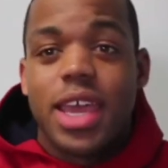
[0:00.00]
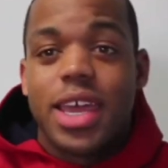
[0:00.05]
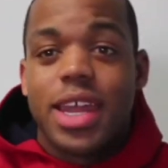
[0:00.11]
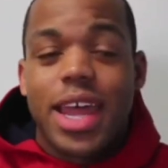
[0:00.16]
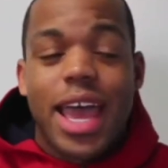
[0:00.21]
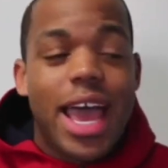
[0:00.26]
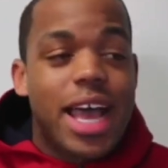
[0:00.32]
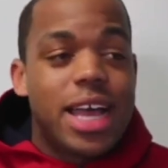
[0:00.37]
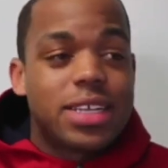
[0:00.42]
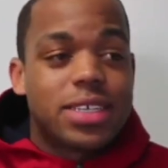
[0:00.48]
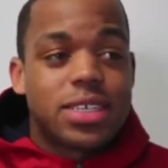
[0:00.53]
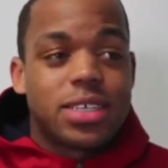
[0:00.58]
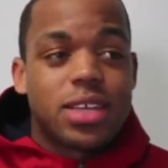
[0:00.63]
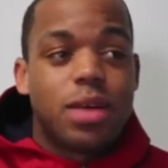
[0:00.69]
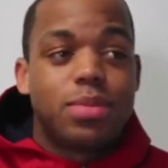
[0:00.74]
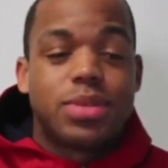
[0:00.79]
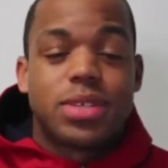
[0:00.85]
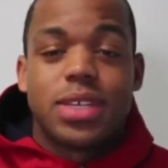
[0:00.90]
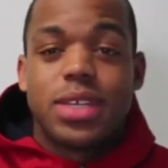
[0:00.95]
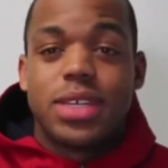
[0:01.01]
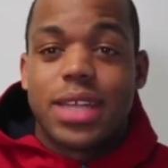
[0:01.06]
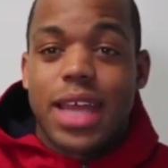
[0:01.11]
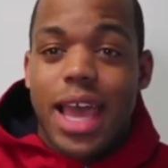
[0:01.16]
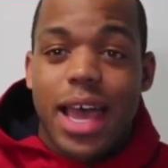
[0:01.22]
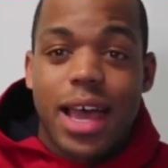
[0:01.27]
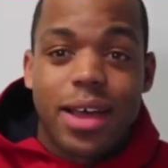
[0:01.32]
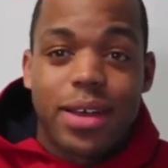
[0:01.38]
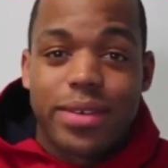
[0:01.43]
It has its ups and
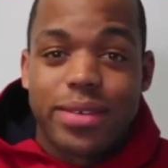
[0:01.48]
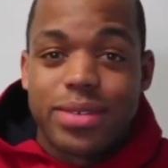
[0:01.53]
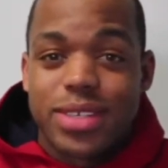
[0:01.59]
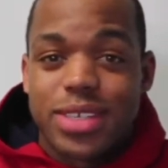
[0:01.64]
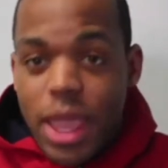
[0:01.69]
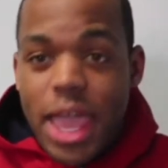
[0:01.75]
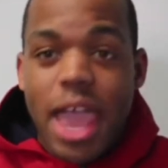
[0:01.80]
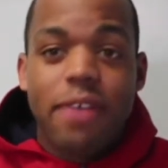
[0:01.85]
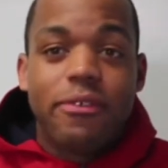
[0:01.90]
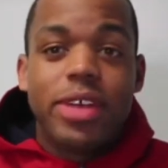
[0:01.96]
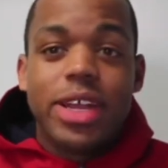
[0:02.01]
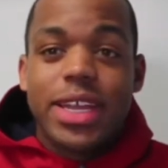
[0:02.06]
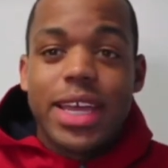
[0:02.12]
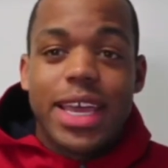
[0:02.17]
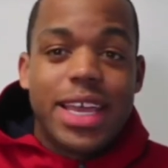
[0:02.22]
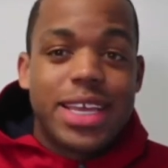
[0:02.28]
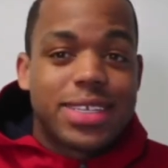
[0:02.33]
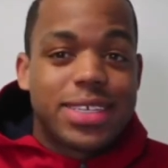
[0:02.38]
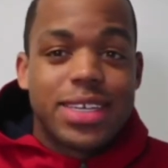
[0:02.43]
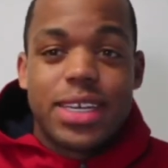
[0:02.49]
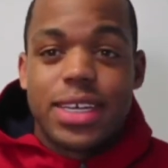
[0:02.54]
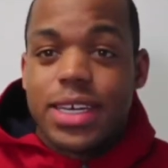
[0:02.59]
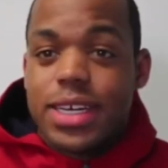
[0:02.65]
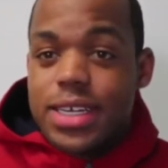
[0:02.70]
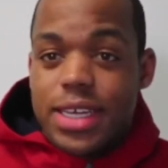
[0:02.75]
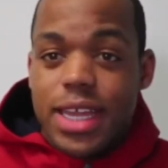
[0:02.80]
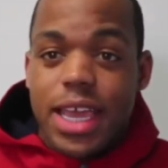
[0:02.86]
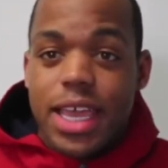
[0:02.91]
downs. Every day isn't a
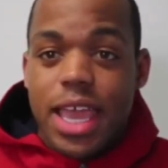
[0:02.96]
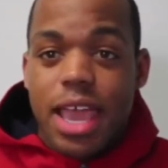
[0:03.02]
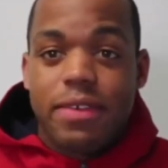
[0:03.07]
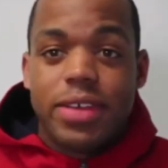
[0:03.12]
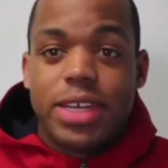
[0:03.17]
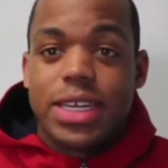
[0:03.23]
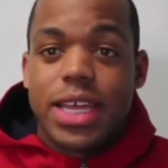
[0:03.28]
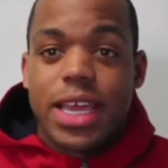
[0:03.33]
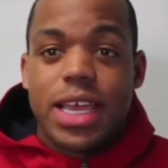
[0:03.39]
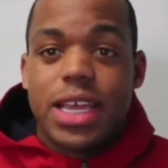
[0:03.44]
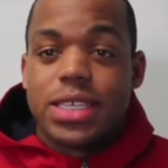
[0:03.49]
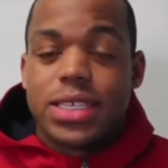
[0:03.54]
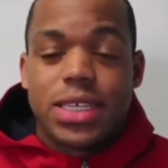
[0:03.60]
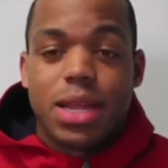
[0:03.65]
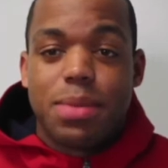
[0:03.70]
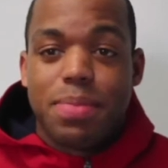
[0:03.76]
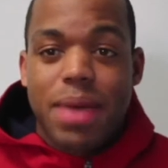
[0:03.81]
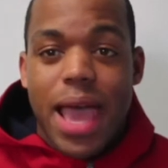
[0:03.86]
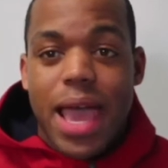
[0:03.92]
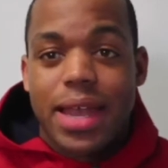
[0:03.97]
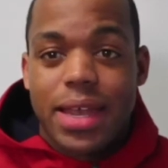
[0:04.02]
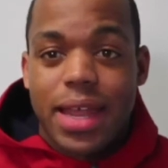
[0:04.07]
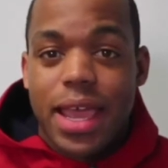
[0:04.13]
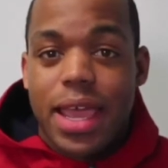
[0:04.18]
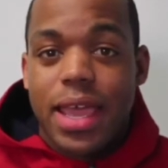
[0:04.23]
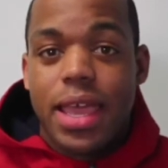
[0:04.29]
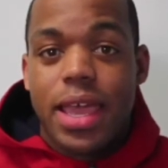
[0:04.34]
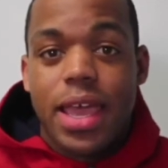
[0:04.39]
good day. Every day isn't a bad
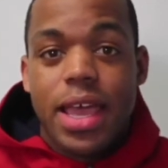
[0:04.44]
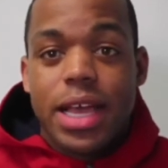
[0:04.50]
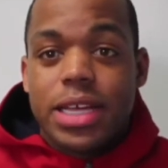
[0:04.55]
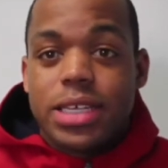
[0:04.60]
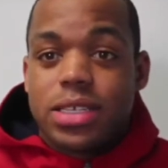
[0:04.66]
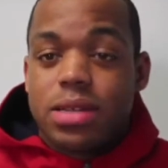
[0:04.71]
day.